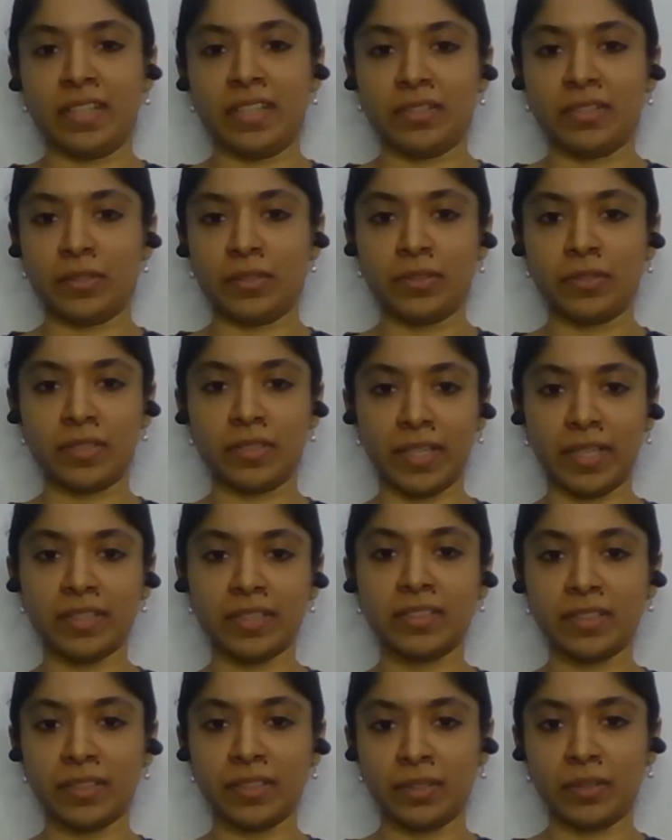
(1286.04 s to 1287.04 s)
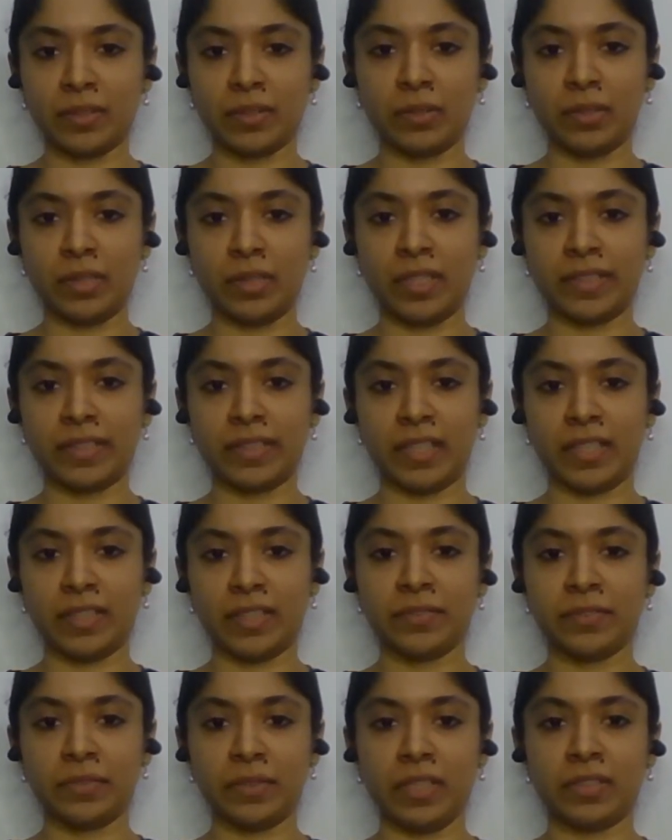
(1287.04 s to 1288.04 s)
as you said, you know, like
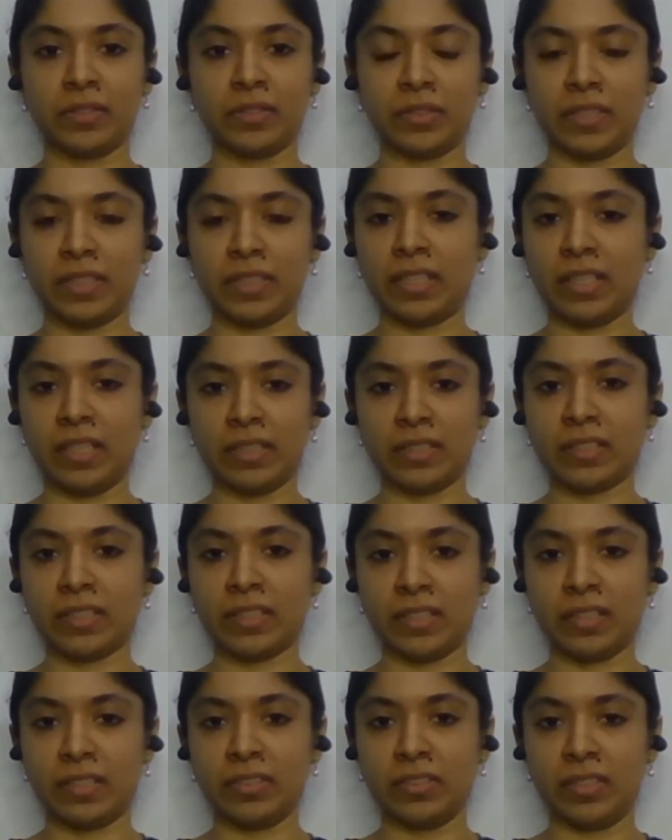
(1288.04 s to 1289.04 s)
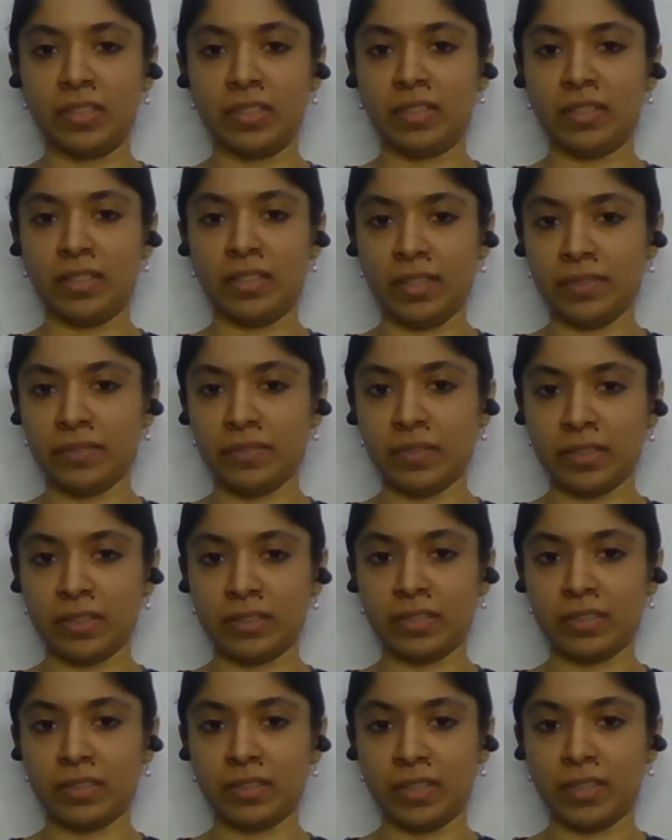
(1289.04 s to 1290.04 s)
I felt real unconditional love at
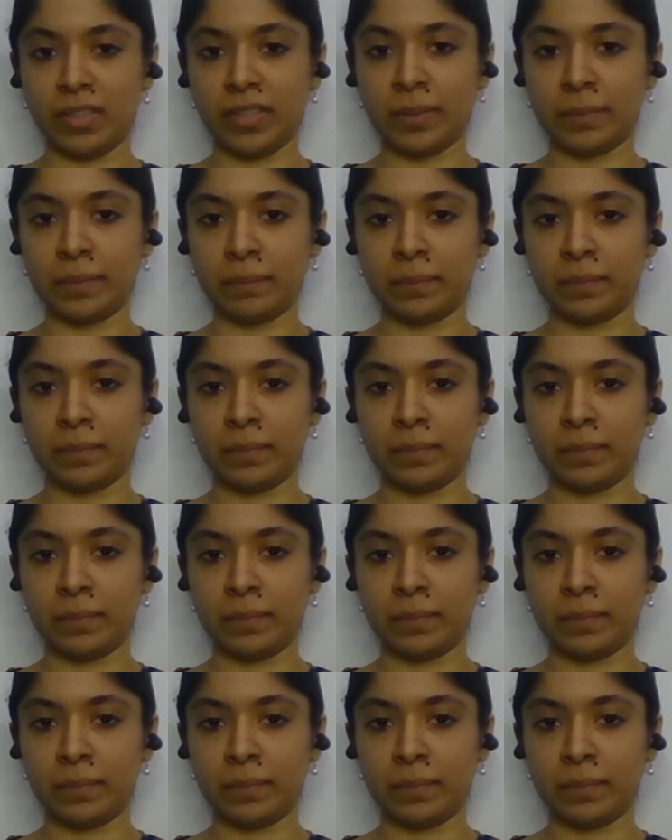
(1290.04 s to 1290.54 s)
the time,